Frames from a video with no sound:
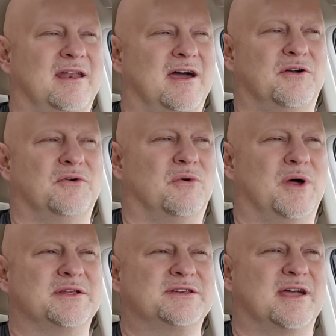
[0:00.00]
and I don't know
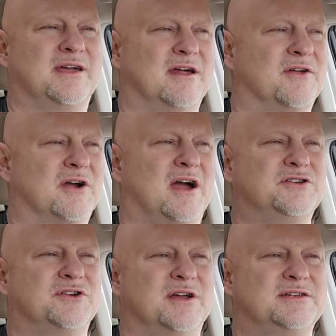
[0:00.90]
what it's like in other
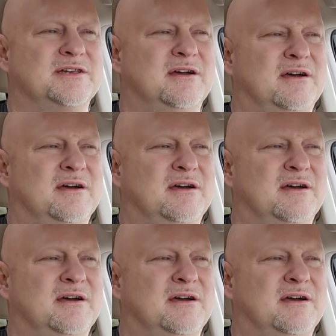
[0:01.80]
countries,